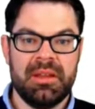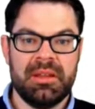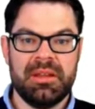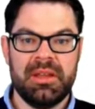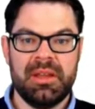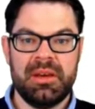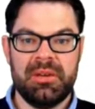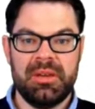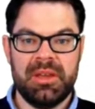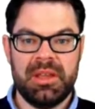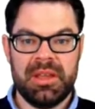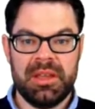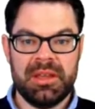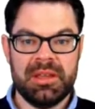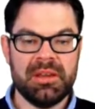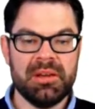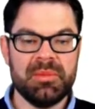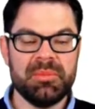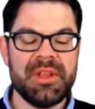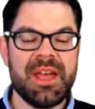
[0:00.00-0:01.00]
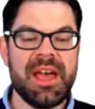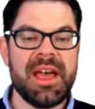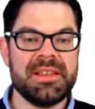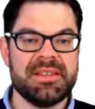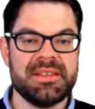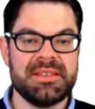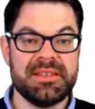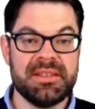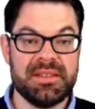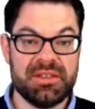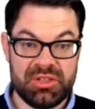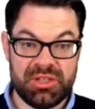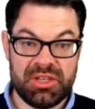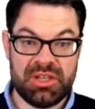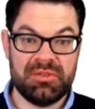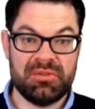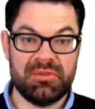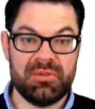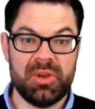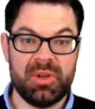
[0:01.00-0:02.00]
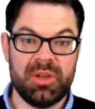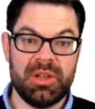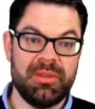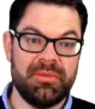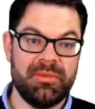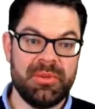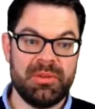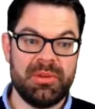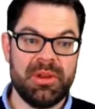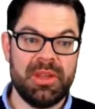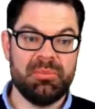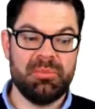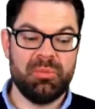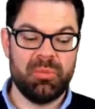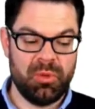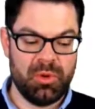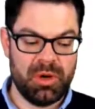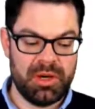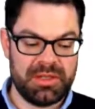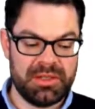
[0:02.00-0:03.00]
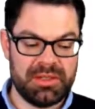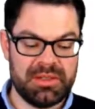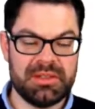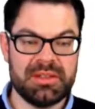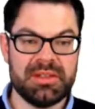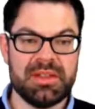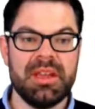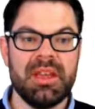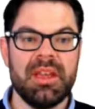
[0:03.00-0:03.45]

Now, income taxes in general are very important